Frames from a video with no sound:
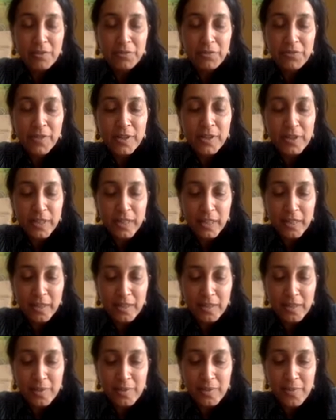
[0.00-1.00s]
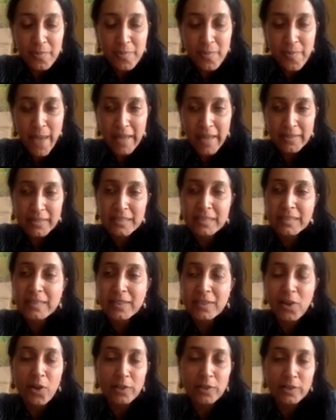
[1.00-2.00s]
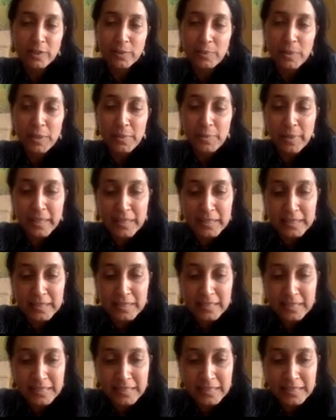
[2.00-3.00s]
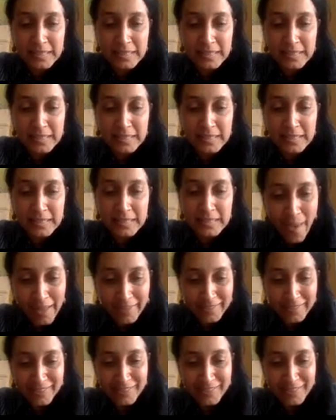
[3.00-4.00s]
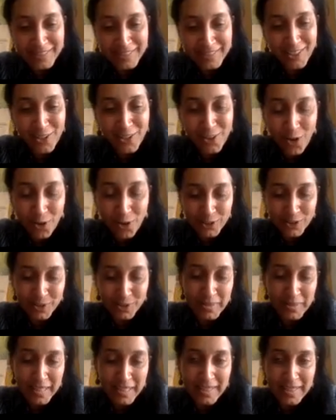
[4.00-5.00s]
Firki matters a lot to me because teaching matters a lot to me,